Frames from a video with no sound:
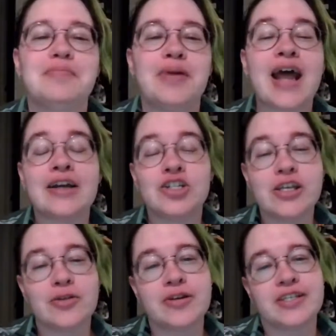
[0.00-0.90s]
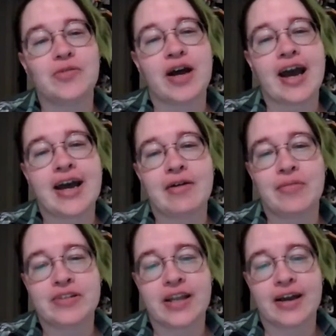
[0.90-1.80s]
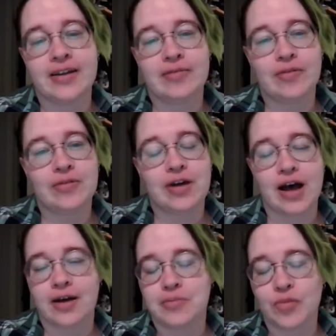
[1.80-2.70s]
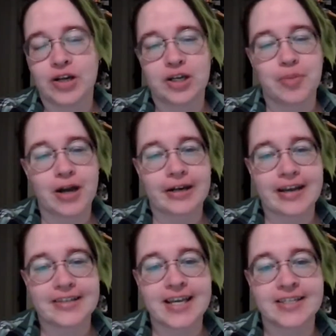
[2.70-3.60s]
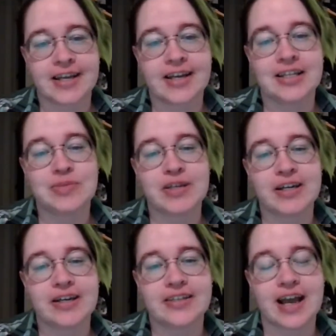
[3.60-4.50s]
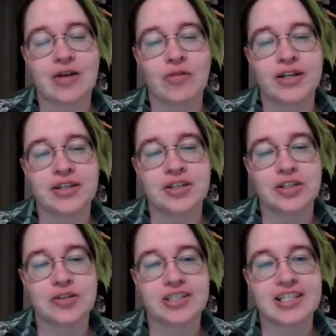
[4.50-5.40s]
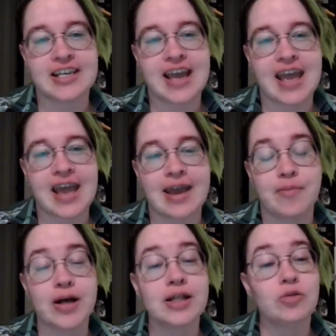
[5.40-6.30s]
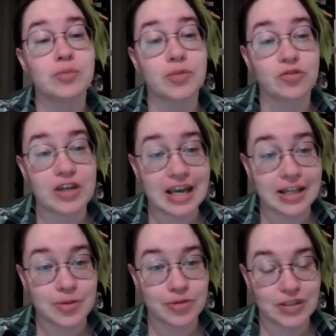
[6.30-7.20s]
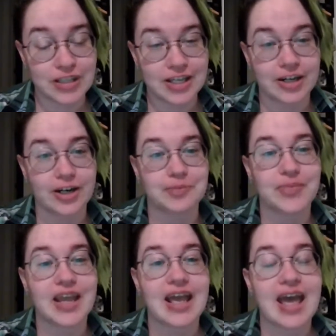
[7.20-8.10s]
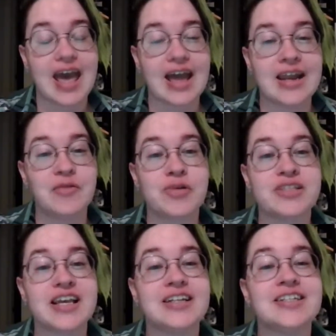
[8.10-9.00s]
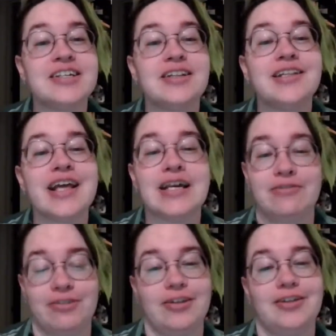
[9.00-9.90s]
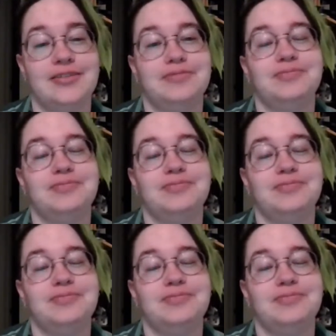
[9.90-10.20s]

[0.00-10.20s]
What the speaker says: But actually, the reason why I was not wanting to podcast last night is because I went to see a Bollywood movie at the movie theater, and it was delightful.